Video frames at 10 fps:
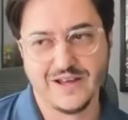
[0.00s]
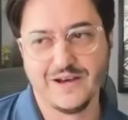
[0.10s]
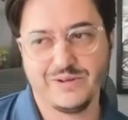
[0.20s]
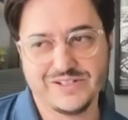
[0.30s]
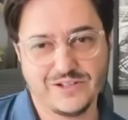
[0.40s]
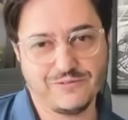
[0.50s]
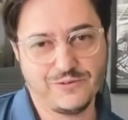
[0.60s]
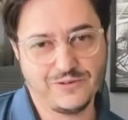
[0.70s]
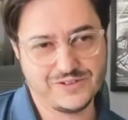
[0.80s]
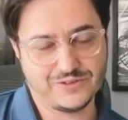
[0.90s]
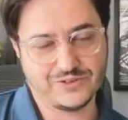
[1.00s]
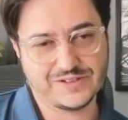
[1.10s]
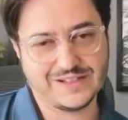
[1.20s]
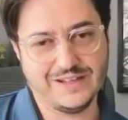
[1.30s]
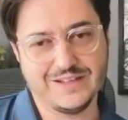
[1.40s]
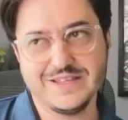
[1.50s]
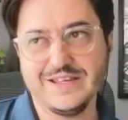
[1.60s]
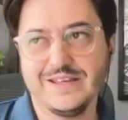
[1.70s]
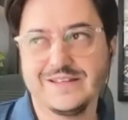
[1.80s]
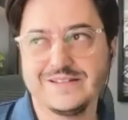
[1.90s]
but it's not full zero trust. And the
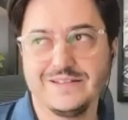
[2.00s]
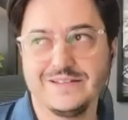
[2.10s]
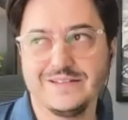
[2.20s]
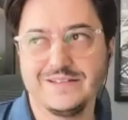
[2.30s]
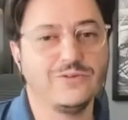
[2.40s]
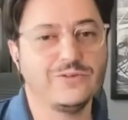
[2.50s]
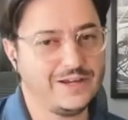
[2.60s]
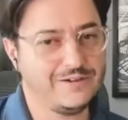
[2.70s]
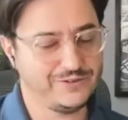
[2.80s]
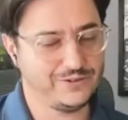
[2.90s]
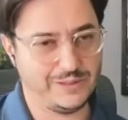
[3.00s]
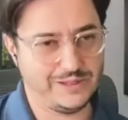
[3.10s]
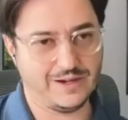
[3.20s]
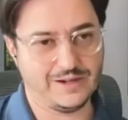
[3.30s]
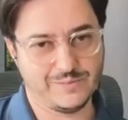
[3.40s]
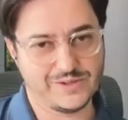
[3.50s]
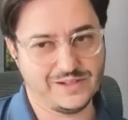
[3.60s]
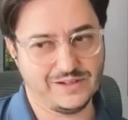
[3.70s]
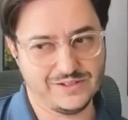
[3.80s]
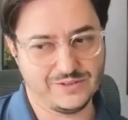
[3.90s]
thing is, they don't have to be
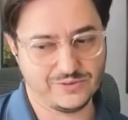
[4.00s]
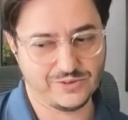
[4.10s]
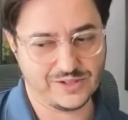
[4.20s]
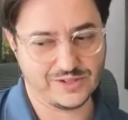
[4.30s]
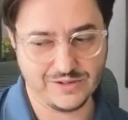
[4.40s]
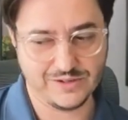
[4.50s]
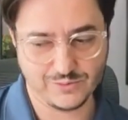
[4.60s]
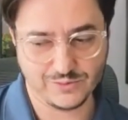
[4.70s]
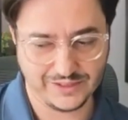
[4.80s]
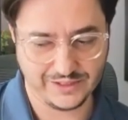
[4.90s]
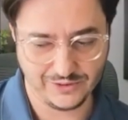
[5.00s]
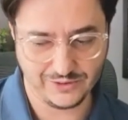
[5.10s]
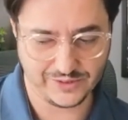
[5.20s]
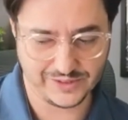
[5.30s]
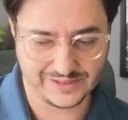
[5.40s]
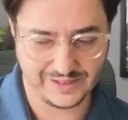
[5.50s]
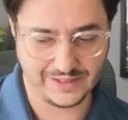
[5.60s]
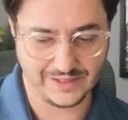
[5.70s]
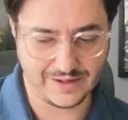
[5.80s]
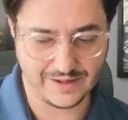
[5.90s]
100% zero trust because what they do is
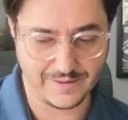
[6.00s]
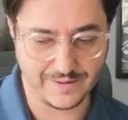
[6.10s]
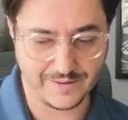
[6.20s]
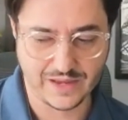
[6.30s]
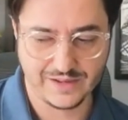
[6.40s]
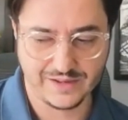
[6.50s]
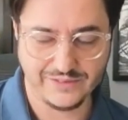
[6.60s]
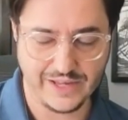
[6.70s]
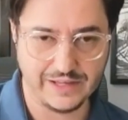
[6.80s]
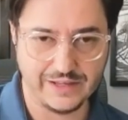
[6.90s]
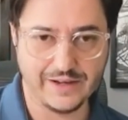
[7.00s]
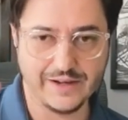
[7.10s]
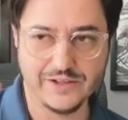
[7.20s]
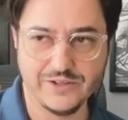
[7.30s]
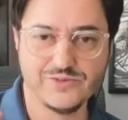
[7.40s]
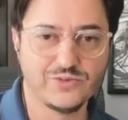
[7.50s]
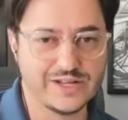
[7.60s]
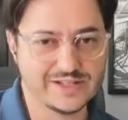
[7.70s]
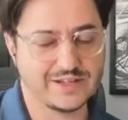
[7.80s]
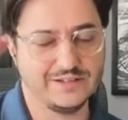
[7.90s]
they um, they uh, use
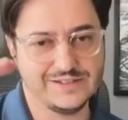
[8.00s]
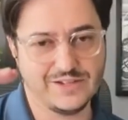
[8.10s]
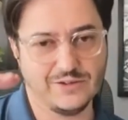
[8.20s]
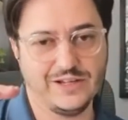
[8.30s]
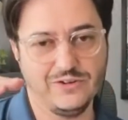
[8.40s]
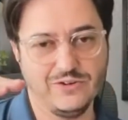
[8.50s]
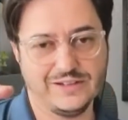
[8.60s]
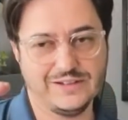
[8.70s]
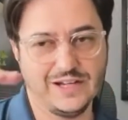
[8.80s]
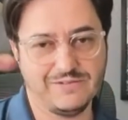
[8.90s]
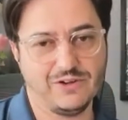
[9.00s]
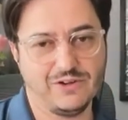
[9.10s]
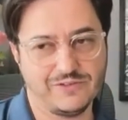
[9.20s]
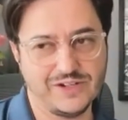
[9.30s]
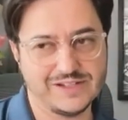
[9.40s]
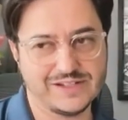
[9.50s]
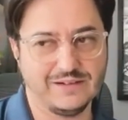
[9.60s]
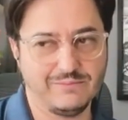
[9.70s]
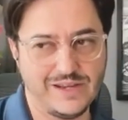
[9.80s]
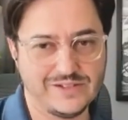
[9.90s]
risk. So they look at the level of risk,
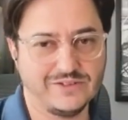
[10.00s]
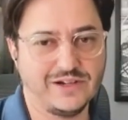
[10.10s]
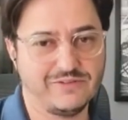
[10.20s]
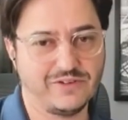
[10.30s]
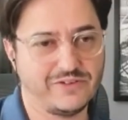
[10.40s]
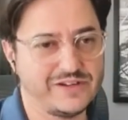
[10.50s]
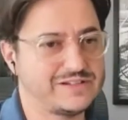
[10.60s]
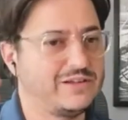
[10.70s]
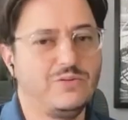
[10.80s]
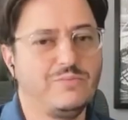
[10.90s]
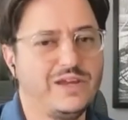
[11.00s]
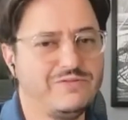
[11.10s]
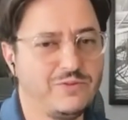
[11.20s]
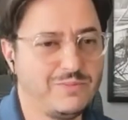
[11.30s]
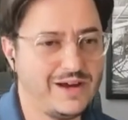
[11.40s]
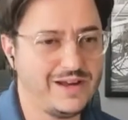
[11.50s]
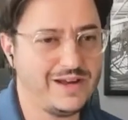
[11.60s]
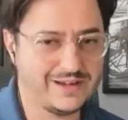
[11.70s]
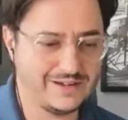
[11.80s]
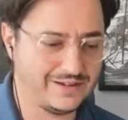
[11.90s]
and based on the level of risk, you if you buy
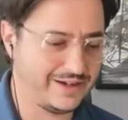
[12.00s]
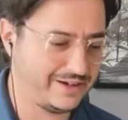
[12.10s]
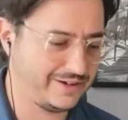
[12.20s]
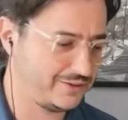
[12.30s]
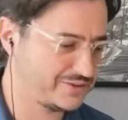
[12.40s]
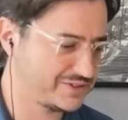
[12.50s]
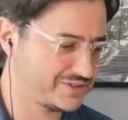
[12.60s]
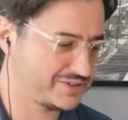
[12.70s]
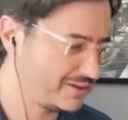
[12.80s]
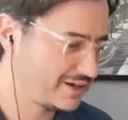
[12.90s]
like uh, I don't know some,